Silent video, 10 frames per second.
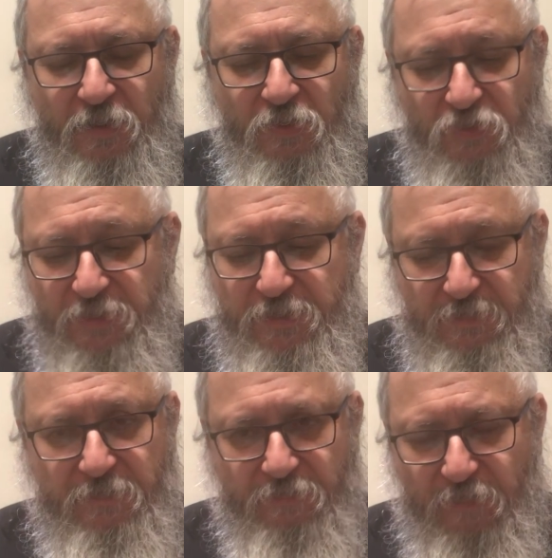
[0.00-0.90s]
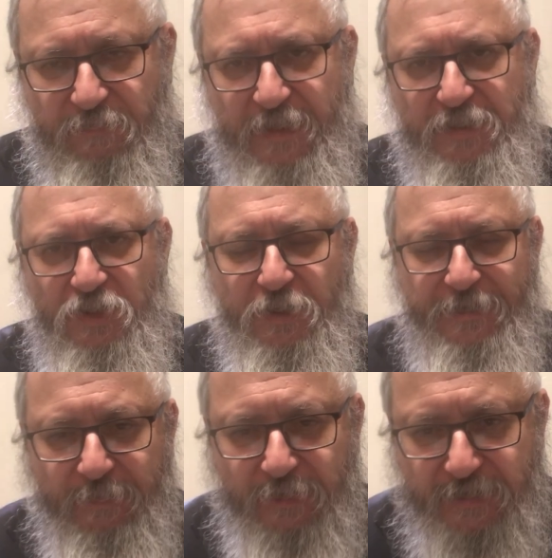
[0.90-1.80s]
Just reflecting on
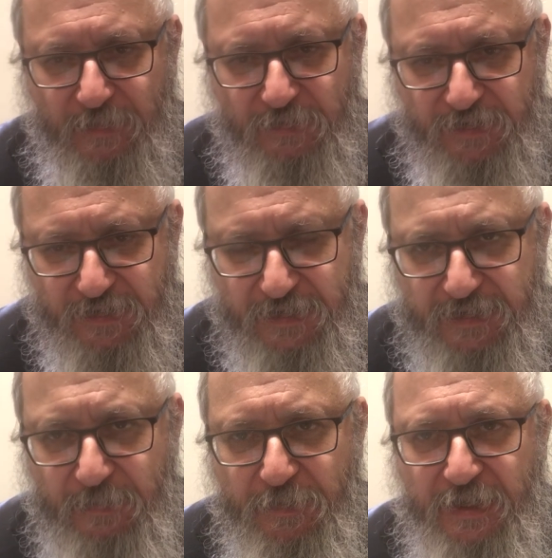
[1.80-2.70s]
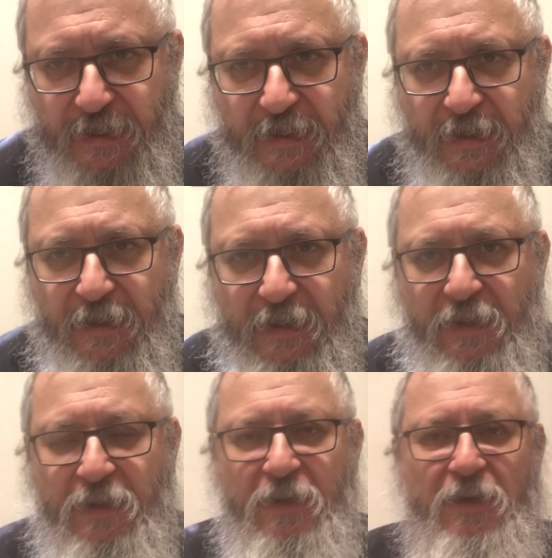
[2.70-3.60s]
Gimmel Tammuz, this is something
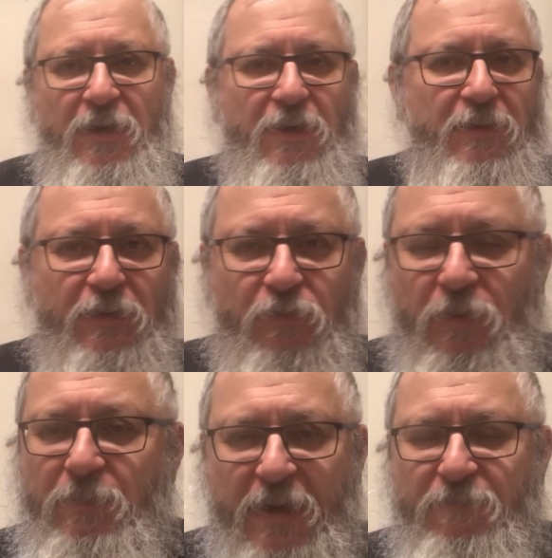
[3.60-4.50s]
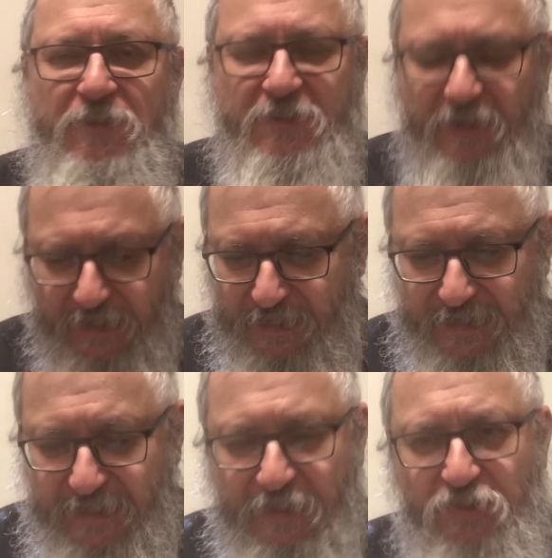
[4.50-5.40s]
that the Rebbe emphasized to
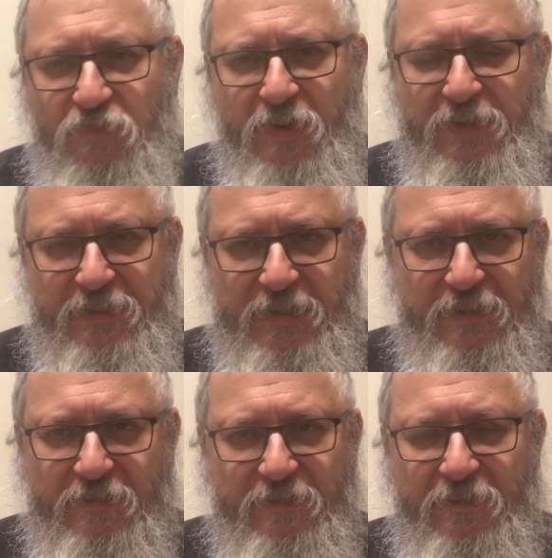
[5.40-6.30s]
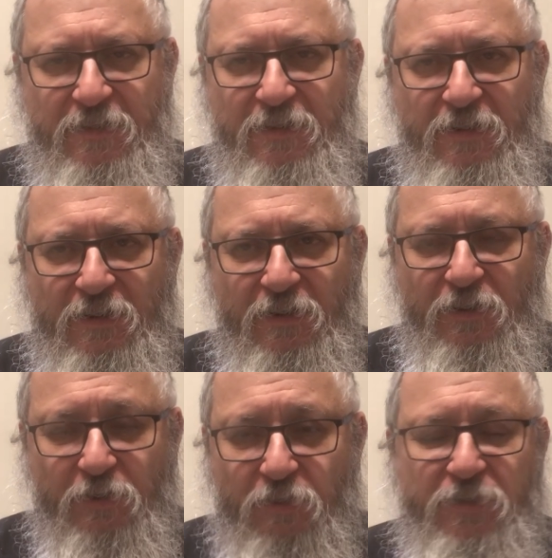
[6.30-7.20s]
such a great extent.
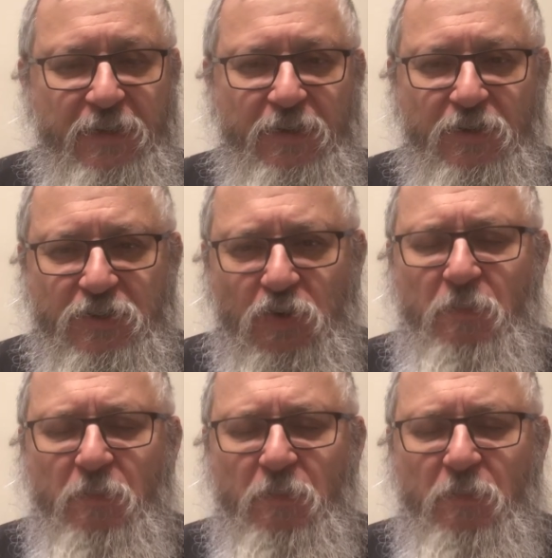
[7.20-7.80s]
Learning, there are so